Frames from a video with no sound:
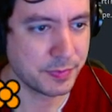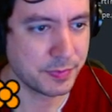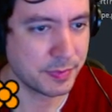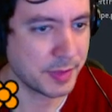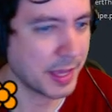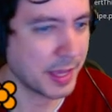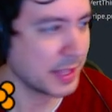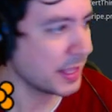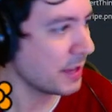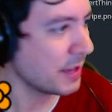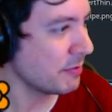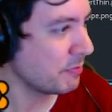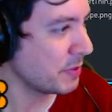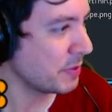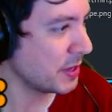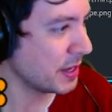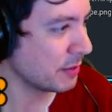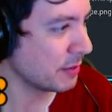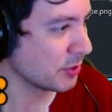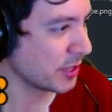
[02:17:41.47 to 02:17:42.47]
I love
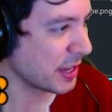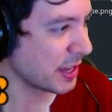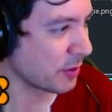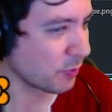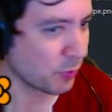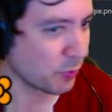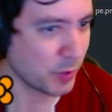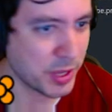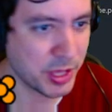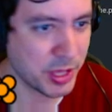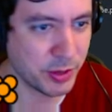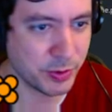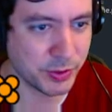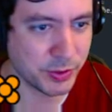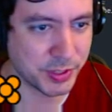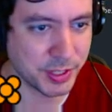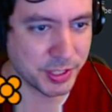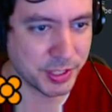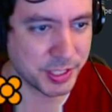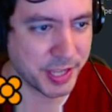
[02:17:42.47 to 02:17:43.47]
being able to like
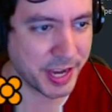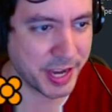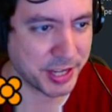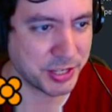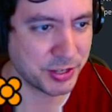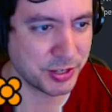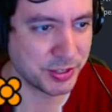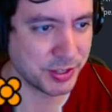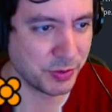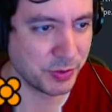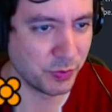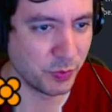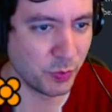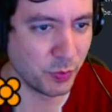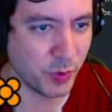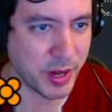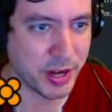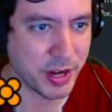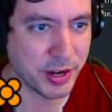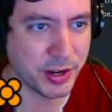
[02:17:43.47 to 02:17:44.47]
reuse these textures in
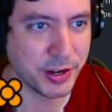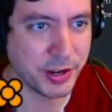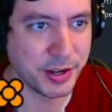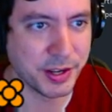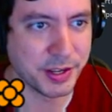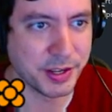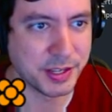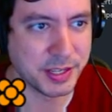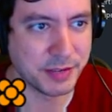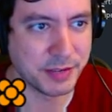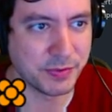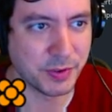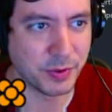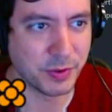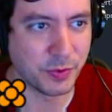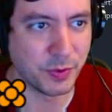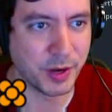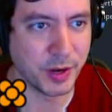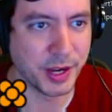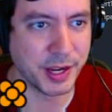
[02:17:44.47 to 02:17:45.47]
weird and
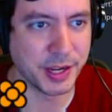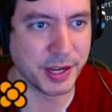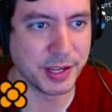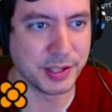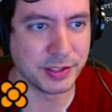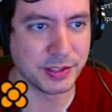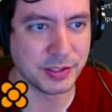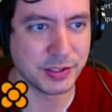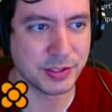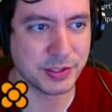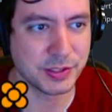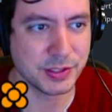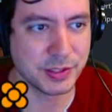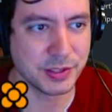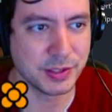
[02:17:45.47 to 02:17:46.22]
different ways.